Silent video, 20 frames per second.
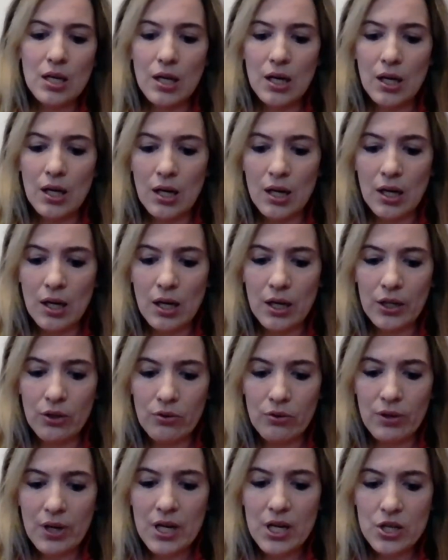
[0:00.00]

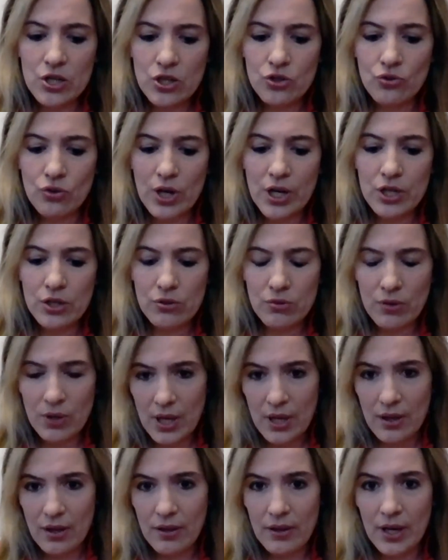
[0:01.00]
Ukrainians tried to
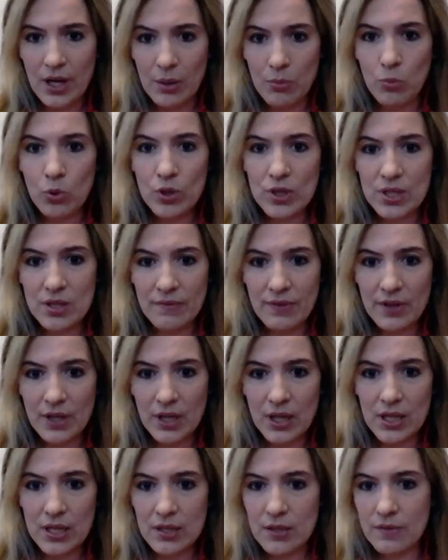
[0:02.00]
gather there more
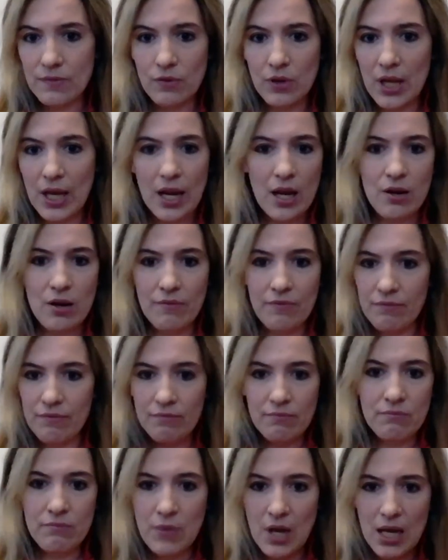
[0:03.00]
civilians for like kind of
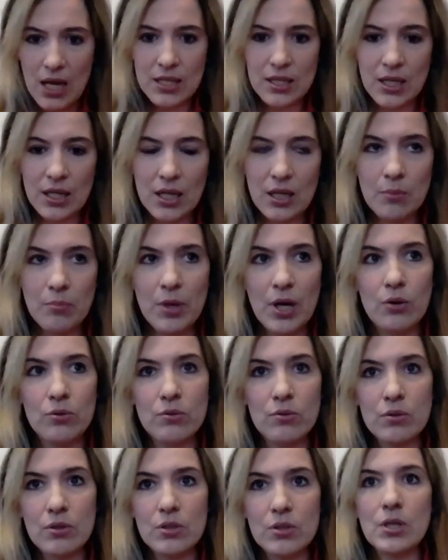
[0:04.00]
asking
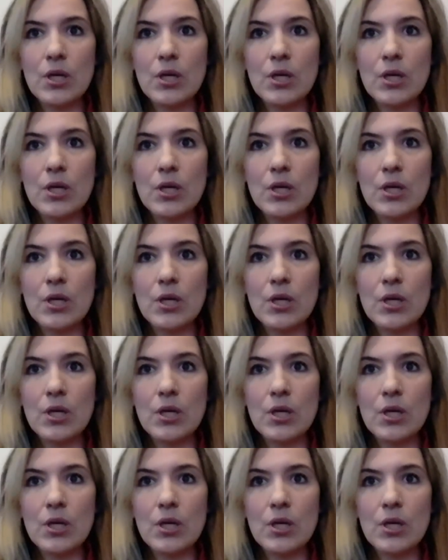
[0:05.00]
about